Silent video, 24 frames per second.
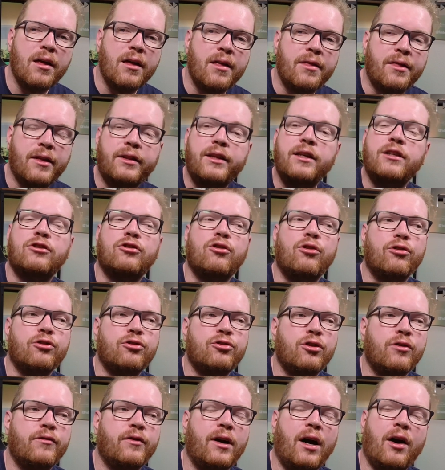The Discord
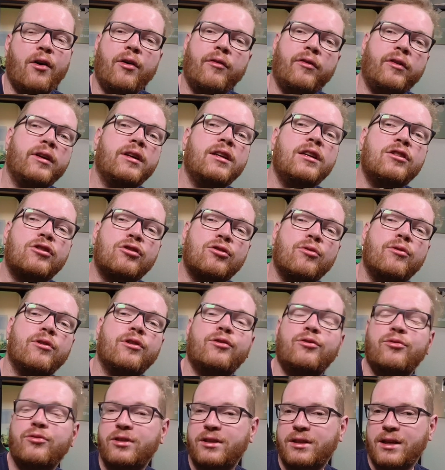server, however, is going
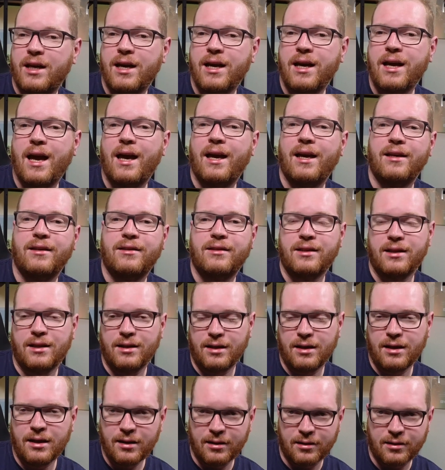to stay as it
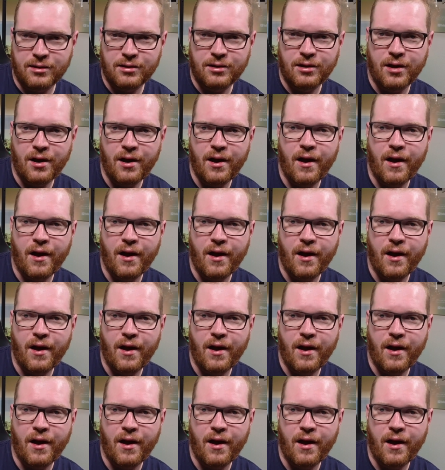is.